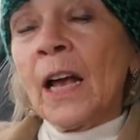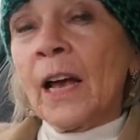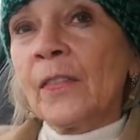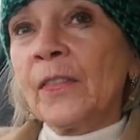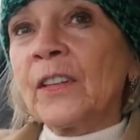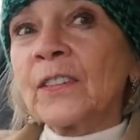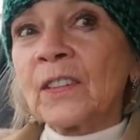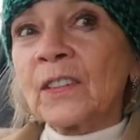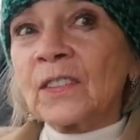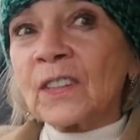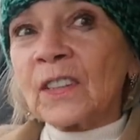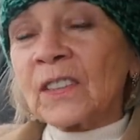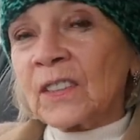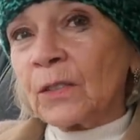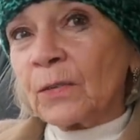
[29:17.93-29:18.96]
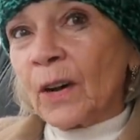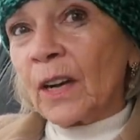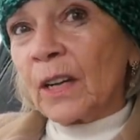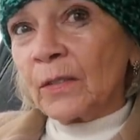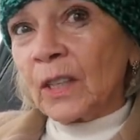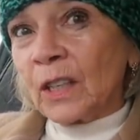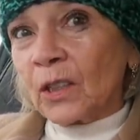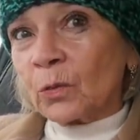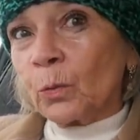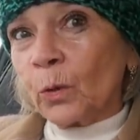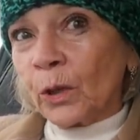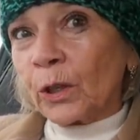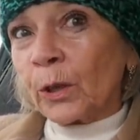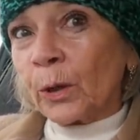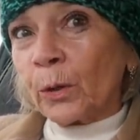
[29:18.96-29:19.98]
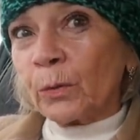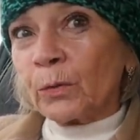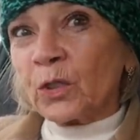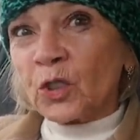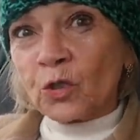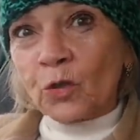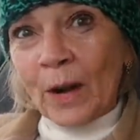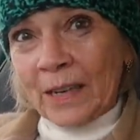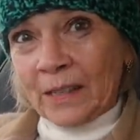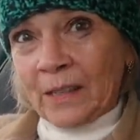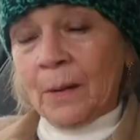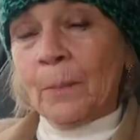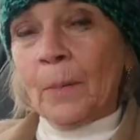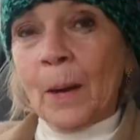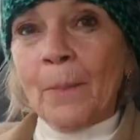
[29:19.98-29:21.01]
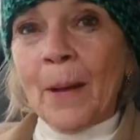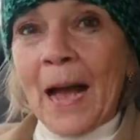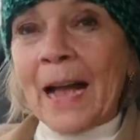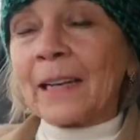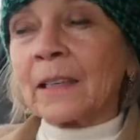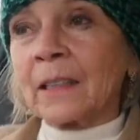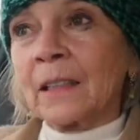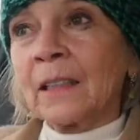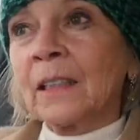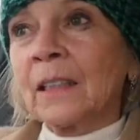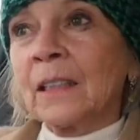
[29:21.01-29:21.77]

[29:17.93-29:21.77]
And this is 65 years worth of stress in my back.